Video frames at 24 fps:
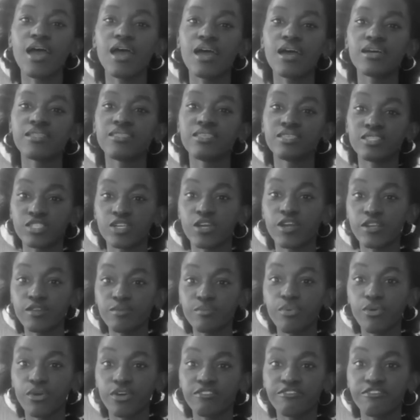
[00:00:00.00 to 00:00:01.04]
The starting
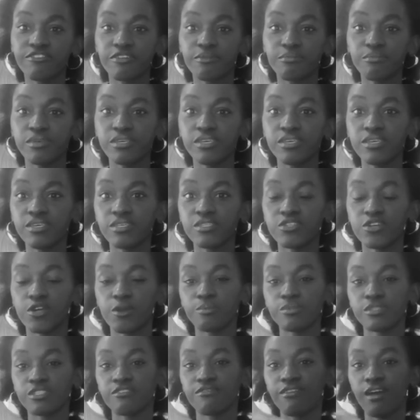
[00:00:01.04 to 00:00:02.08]
point for me in
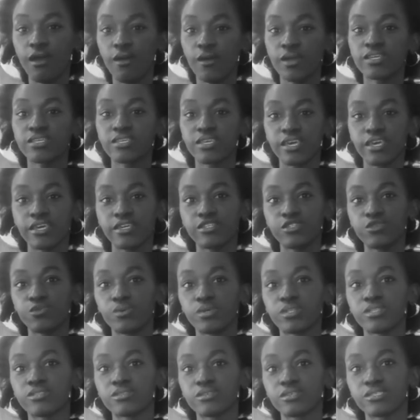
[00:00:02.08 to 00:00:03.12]
terms of how I engage
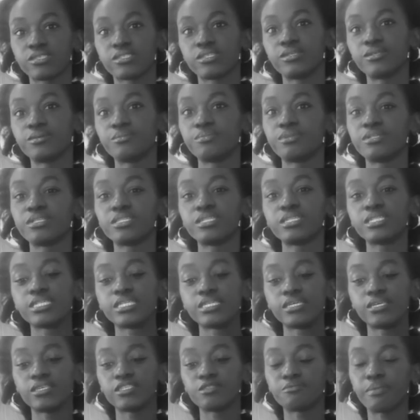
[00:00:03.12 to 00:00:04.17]
with
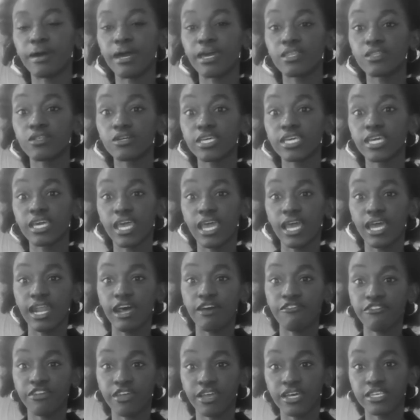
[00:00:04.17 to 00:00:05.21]
sustainability is by looking at
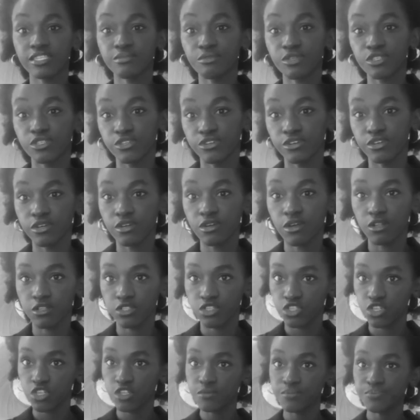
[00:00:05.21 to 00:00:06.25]
Africa's material
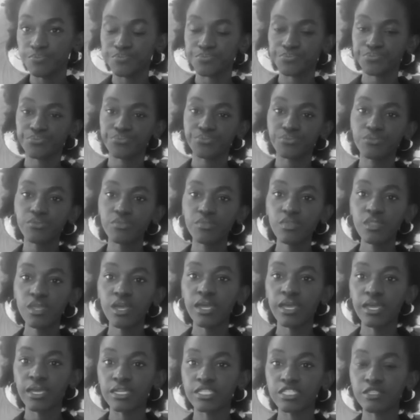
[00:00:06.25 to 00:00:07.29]
culture.
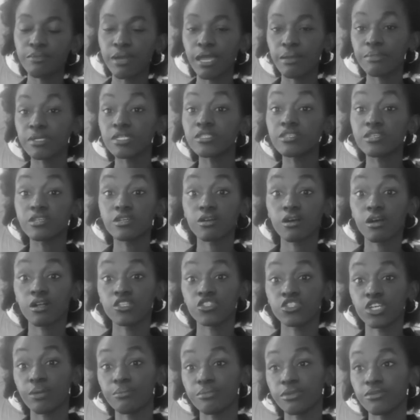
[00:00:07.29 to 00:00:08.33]
And by material
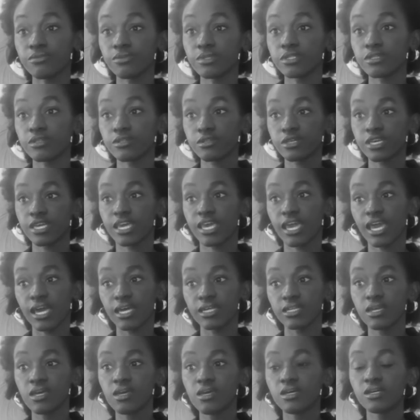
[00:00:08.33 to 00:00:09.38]
culture, I mean really looking at
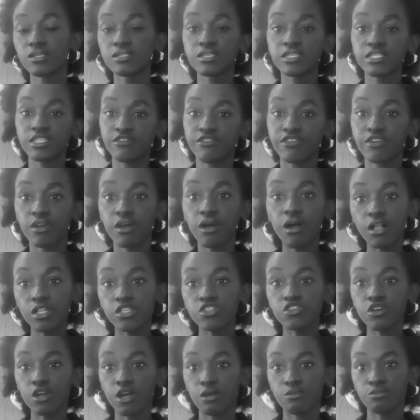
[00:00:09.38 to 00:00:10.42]
the different
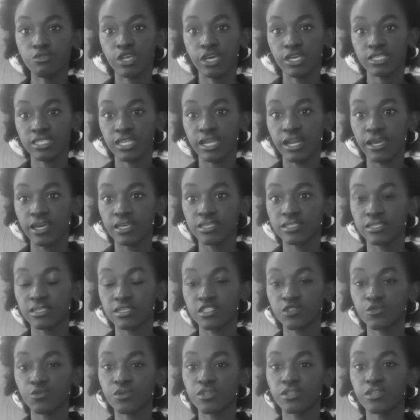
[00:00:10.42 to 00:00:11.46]
cultural objects that
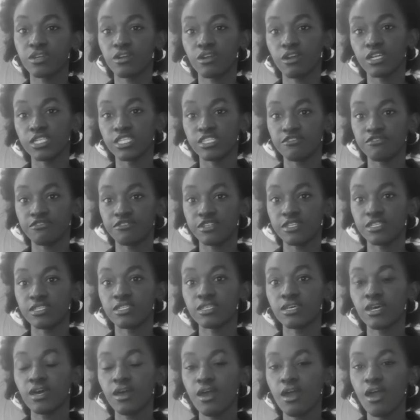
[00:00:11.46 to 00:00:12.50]
exist within our different
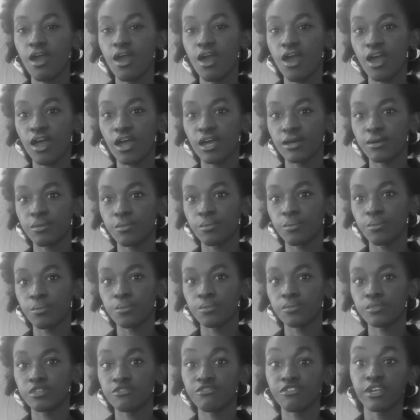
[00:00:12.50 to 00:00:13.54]

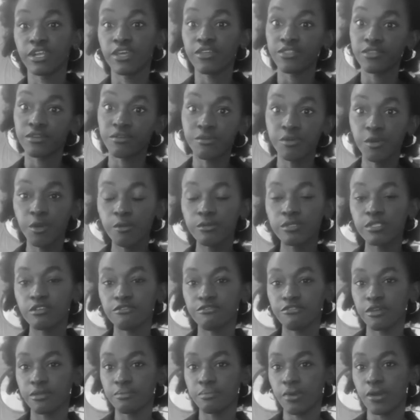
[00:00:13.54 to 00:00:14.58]
ethnic groups,
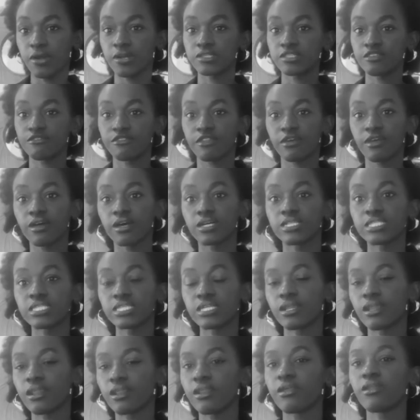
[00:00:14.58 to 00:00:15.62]
different parts of the
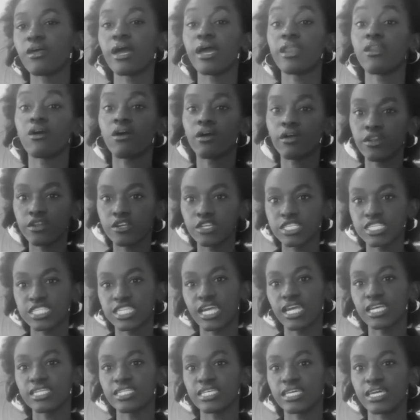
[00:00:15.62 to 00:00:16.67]
continent, and
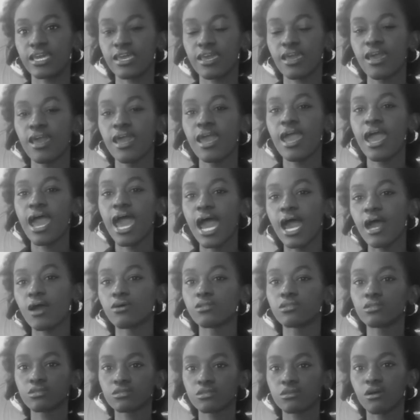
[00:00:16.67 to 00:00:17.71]
understanding
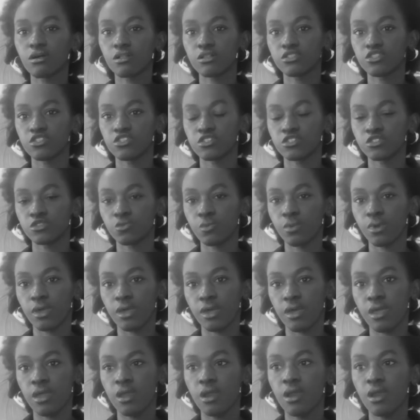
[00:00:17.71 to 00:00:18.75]
how those objects were